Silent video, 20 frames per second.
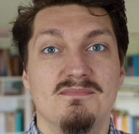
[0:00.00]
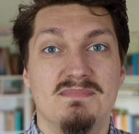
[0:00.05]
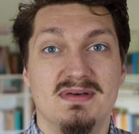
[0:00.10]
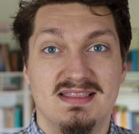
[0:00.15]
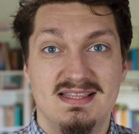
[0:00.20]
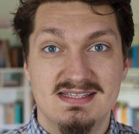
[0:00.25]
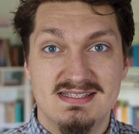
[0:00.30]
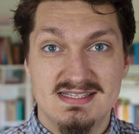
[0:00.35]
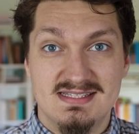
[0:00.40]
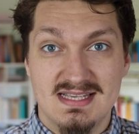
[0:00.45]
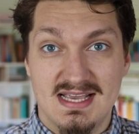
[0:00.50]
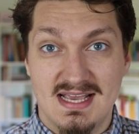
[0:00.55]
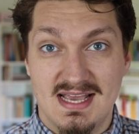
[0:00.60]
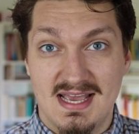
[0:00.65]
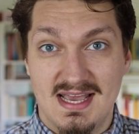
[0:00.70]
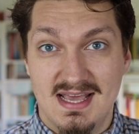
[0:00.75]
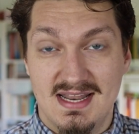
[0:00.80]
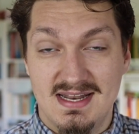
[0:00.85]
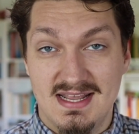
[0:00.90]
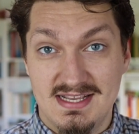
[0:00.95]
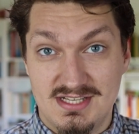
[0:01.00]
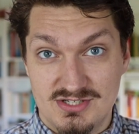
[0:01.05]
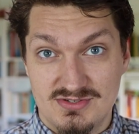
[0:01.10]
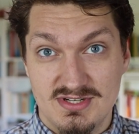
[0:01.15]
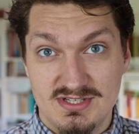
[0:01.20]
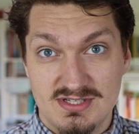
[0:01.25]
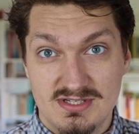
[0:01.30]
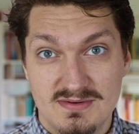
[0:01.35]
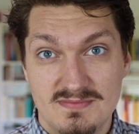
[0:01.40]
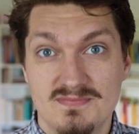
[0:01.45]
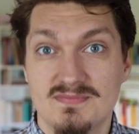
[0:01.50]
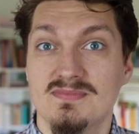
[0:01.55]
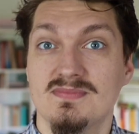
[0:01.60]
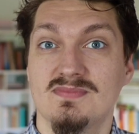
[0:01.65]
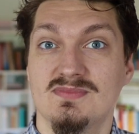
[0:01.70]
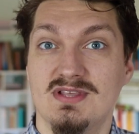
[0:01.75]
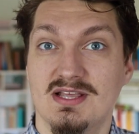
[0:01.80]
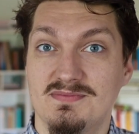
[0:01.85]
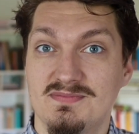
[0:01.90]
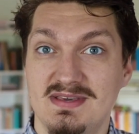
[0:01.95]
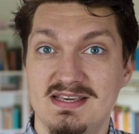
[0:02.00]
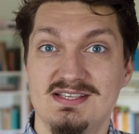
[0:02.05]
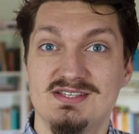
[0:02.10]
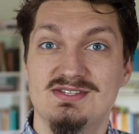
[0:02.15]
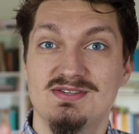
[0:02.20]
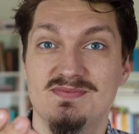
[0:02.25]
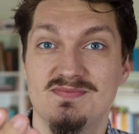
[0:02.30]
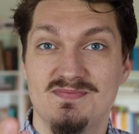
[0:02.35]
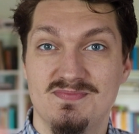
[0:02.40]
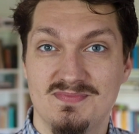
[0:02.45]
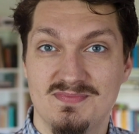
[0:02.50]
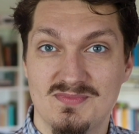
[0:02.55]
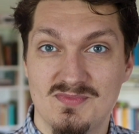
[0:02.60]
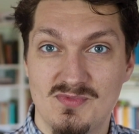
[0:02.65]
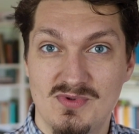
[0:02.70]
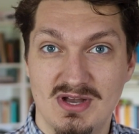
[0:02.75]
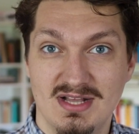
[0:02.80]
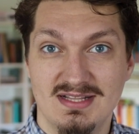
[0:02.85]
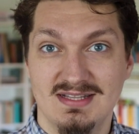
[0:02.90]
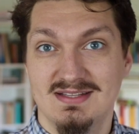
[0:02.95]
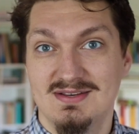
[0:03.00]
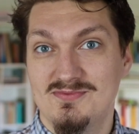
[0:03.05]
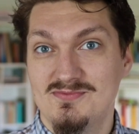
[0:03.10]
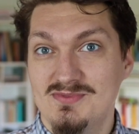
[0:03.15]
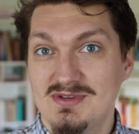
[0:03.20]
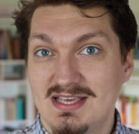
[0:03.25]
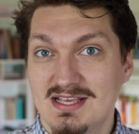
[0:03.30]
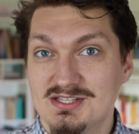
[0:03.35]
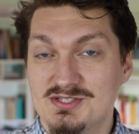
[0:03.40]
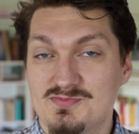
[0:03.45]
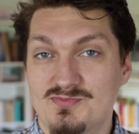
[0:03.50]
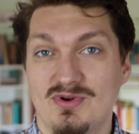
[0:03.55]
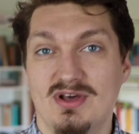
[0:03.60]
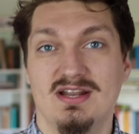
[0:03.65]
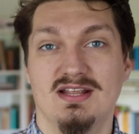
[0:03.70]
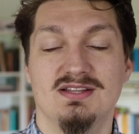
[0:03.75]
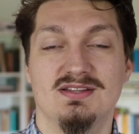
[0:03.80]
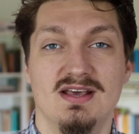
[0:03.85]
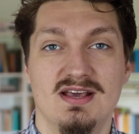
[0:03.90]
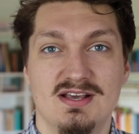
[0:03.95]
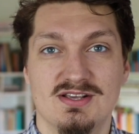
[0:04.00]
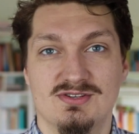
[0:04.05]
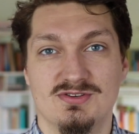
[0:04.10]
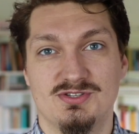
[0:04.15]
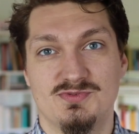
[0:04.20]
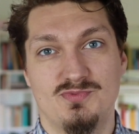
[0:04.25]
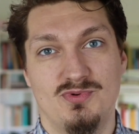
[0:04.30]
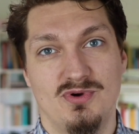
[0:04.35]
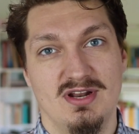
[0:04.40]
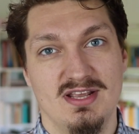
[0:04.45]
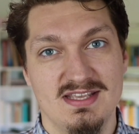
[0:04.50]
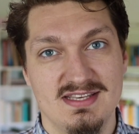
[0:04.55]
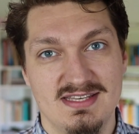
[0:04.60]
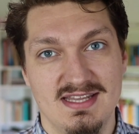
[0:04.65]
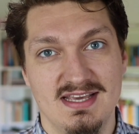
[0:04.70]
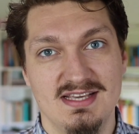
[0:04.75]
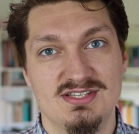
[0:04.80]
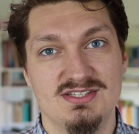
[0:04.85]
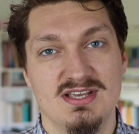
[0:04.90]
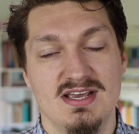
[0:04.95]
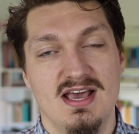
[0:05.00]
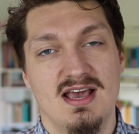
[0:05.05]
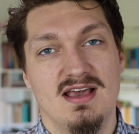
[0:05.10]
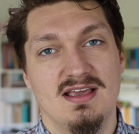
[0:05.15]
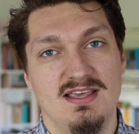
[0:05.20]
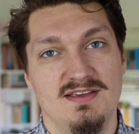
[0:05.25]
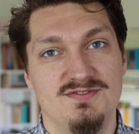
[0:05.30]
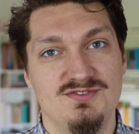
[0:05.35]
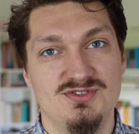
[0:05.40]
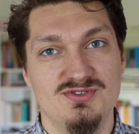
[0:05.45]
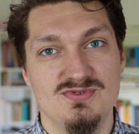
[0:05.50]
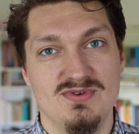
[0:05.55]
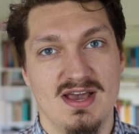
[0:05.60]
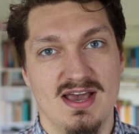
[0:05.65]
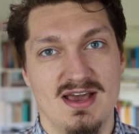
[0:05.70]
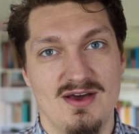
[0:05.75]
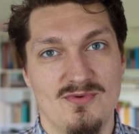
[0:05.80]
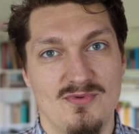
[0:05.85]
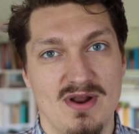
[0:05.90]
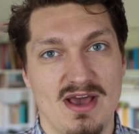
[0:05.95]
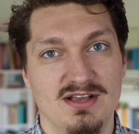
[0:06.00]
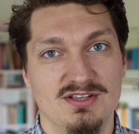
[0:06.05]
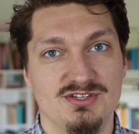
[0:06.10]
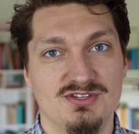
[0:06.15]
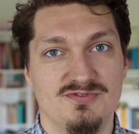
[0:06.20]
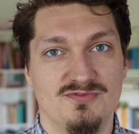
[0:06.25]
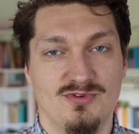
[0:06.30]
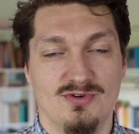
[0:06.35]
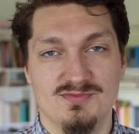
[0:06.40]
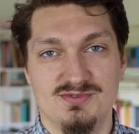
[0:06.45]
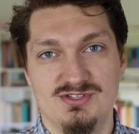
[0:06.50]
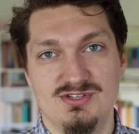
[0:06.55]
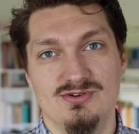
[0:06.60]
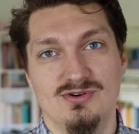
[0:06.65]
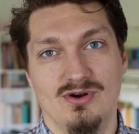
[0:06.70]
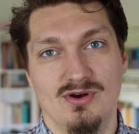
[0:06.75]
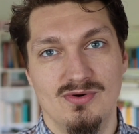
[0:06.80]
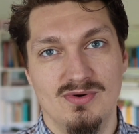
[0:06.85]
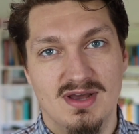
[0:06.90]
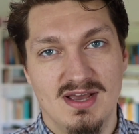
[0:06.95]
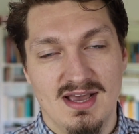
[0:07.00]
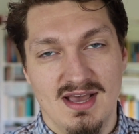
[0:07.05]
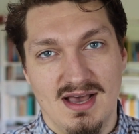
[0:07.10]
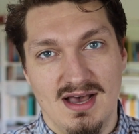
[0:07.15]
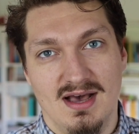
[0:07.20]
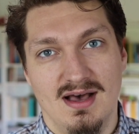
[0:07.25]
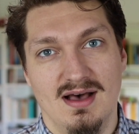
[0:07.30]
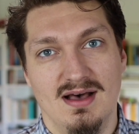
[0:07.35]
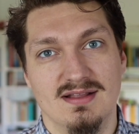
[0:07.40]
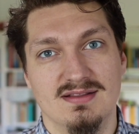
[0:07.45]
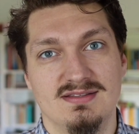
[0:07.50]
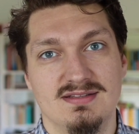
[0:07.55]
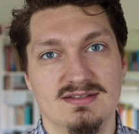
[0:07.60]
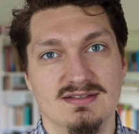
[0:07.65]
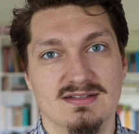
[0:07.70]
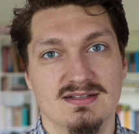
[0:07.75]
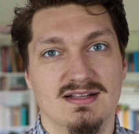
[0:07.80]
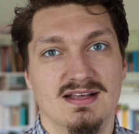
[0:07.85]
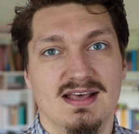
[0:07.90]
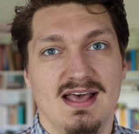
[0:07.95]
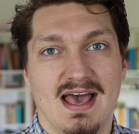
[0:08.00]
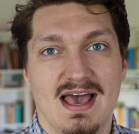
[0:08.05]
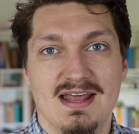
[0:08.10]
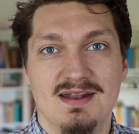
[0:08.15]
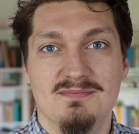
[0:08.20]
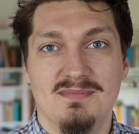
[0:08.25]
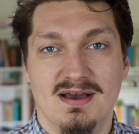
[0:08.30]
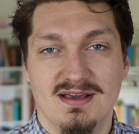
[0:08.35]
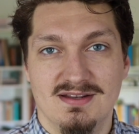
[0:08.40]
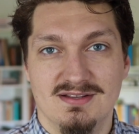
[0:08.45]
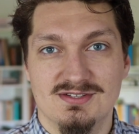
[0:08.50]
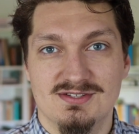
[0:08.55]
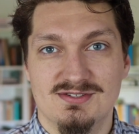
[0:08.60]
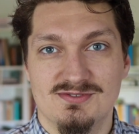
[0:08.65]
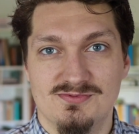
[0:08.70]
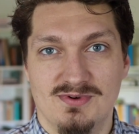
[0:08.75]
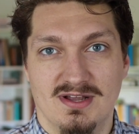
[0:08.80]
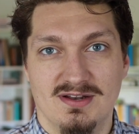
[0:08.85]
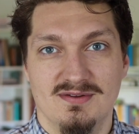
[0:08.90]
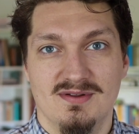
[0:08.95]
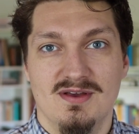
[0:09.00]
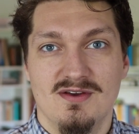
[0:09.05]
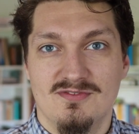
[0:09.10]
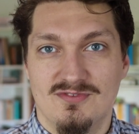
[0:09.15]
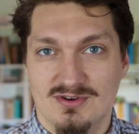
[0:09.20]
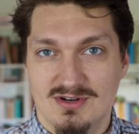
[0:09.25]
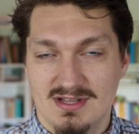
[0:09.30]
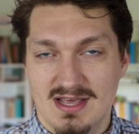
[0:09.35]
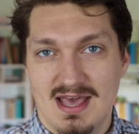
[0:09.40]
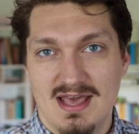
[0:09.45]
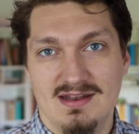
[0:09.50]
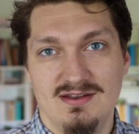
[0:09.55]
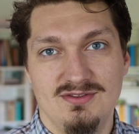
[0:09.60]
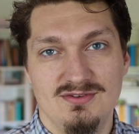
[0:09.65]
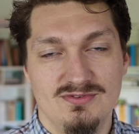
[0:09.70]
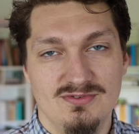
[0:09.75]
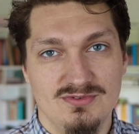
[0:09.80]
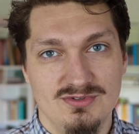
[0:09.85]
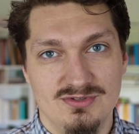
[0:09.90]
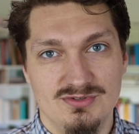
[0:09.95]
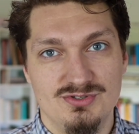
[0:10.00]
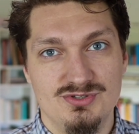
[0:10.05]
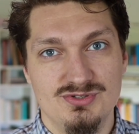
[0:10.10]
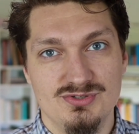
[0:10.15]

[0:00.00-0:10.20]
But this is an iterator, that means, well, we can spread it. So spreading this gives you a range from 0 till n-1 for the n you